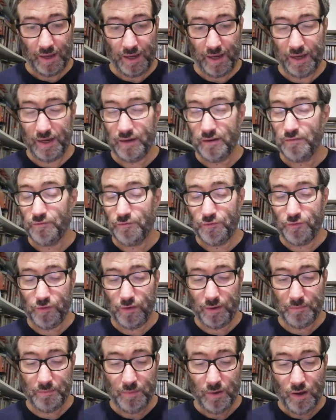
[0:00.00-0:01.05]
and
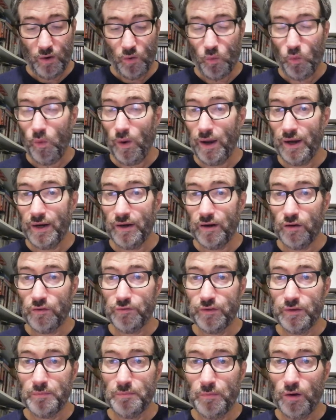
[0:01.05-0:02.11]
from one
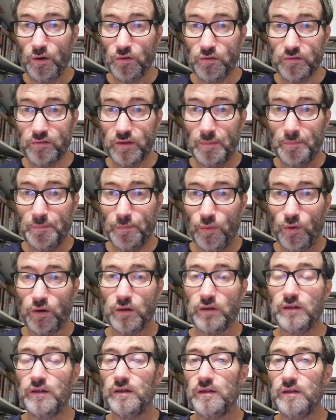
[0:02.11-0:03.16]
of the most
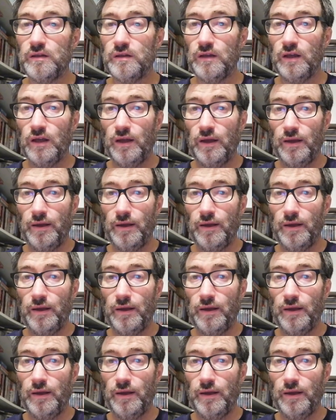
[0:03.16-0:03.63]
important